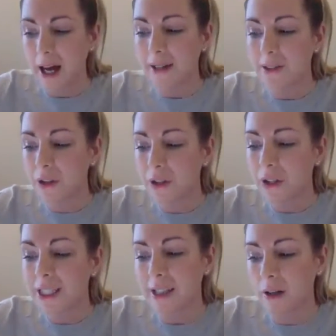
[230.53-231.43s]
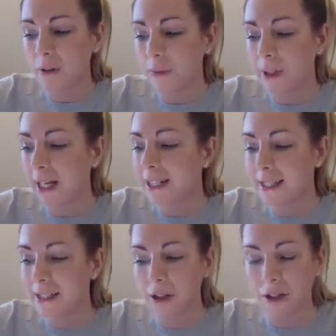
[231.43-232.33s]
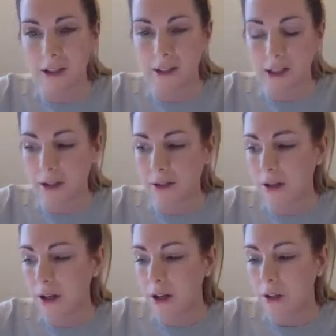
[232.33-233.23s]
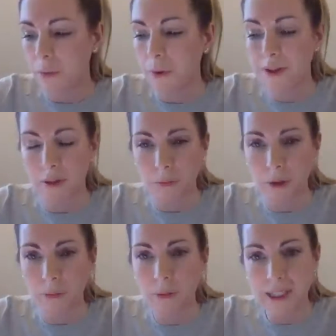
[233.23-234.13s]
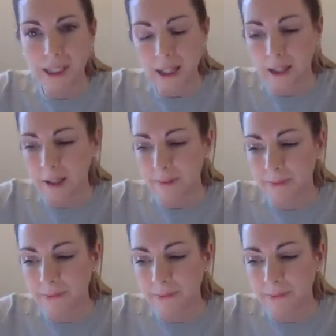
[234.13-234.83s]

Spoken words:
and took it out when I didn't understand what someone was saying.